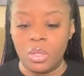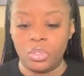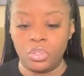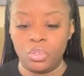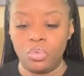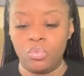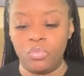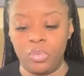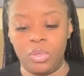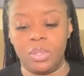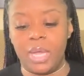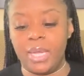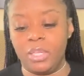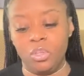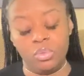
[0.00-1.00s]
you feel
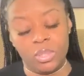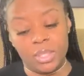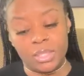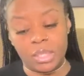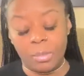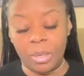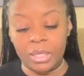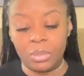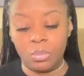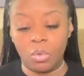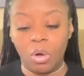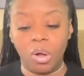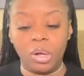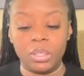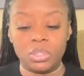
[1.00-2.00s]
like you did somebody
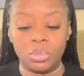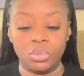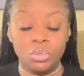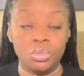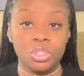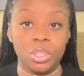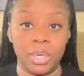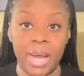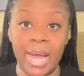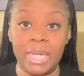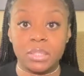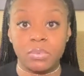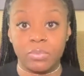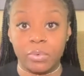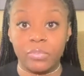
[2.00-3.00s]
wrong, so you should
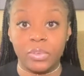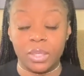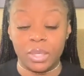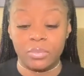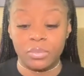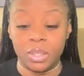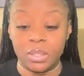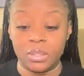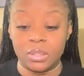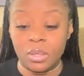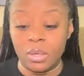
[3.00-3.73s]
ask for forgiveness.